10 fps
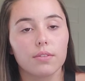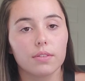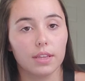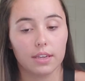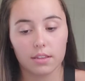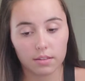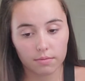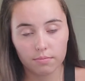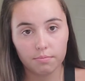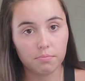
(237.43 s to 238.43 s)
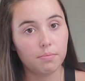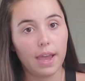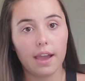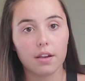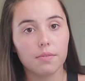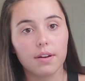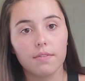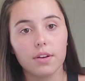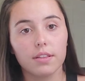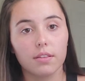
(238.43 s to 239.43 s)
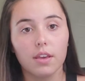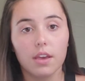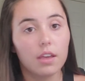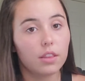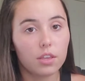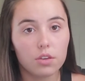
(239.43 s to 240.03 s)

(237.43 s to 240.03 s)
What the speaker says: the back or whatever in the